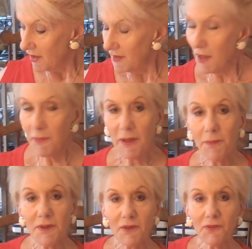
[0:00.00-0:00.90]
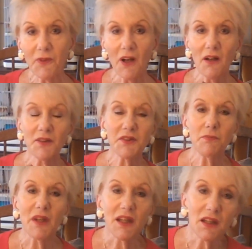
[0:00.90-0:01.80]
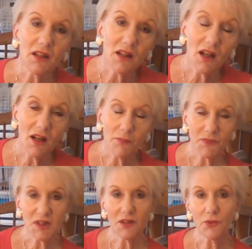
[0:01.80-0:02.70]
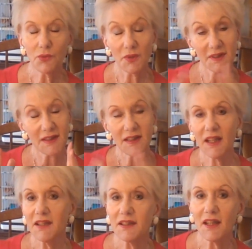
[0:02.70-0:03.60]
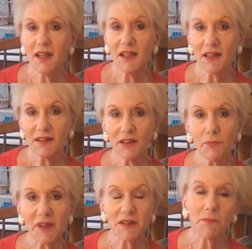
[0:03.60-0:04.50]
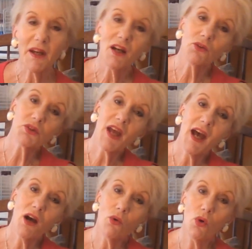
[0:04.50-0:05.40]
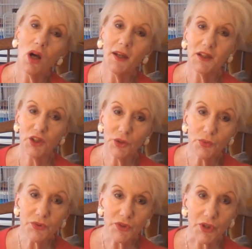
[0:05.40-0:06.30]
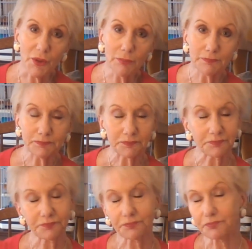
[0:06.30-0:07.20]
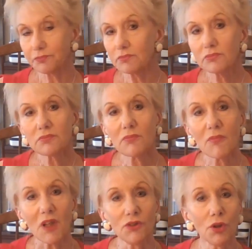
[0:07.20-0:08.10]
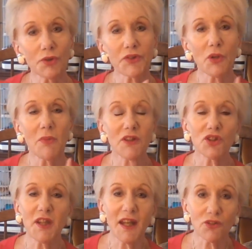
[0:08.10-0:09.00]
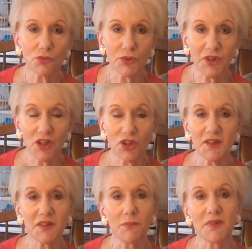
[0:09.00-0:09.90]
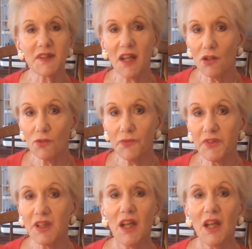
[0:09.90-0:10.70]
Now, people have asked me to, as I say a little bit about how I use them. Not so much the actual stitches themselves.